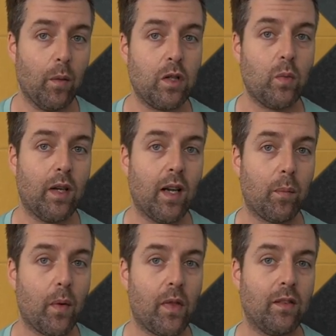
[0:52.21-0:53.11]
what you end
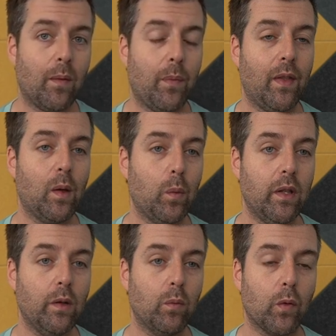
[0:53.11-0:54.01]
up with is something that
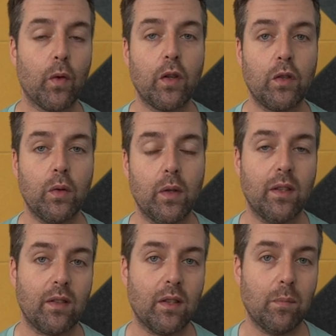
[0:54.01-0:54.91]
we refer to
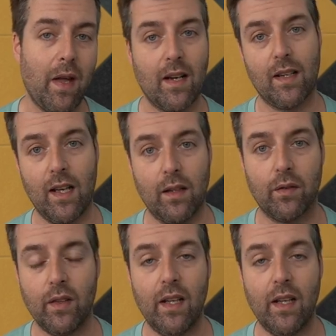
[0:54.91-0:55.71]
as a man cave.